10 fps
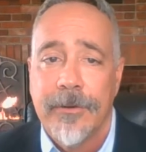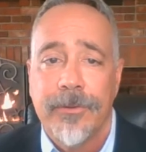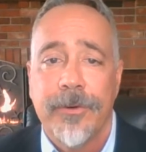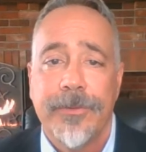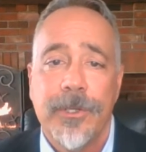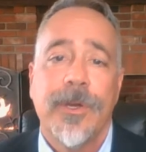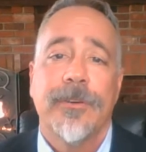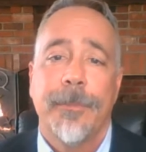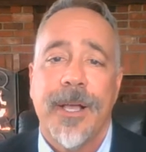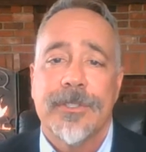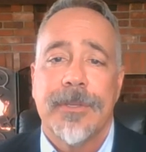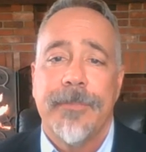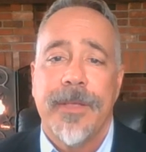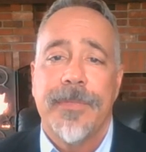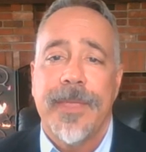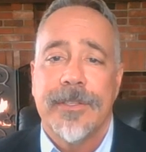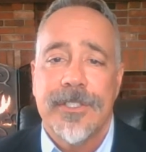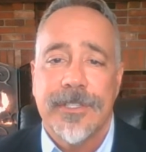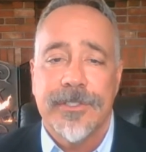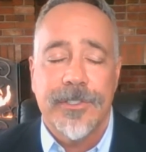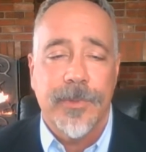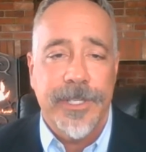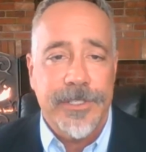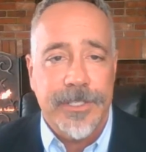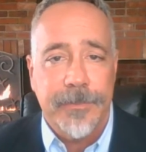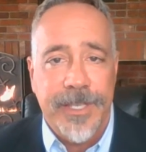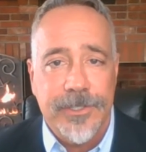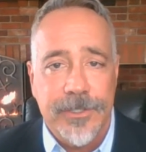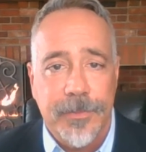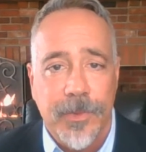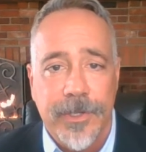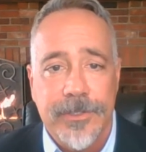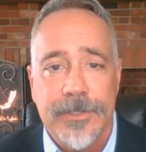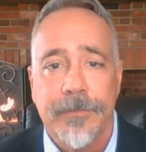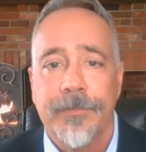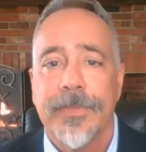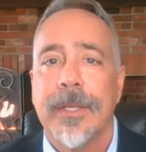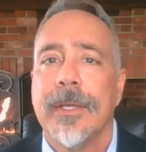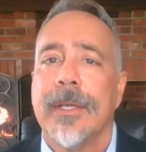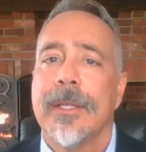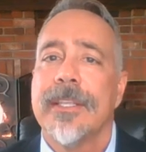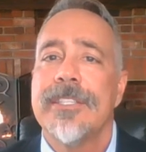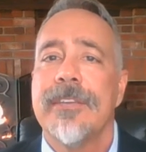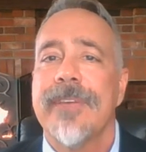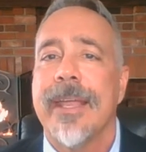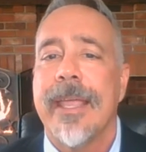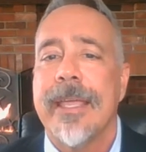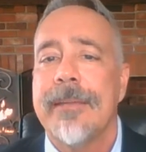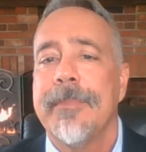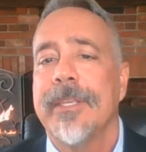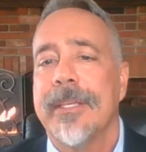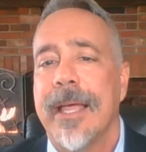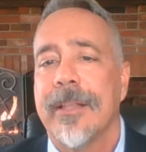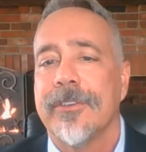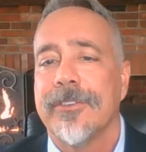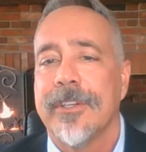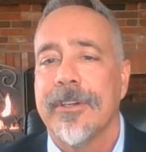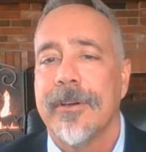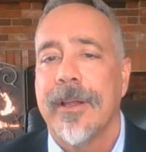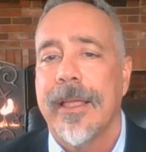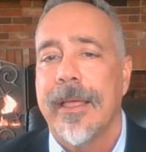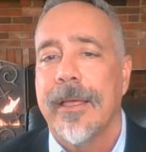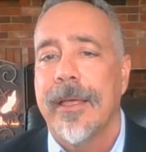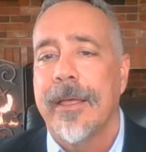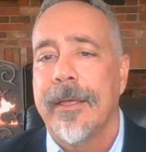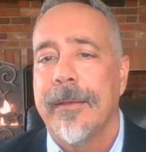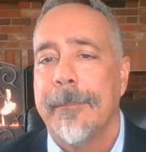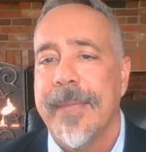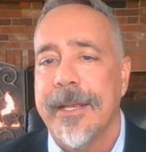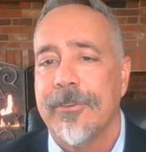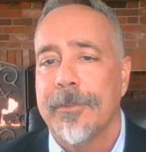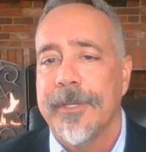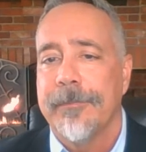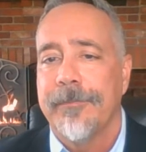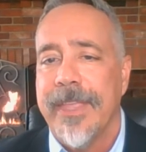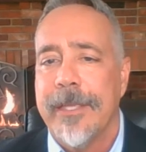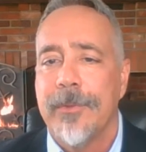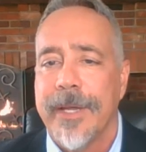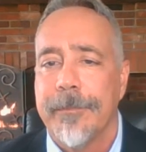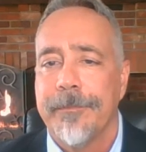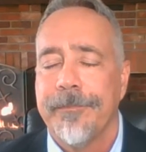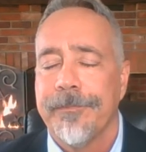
for a few $100 a month and 6 to 26 basis points. Let's say you've got $80 million under management, AUM,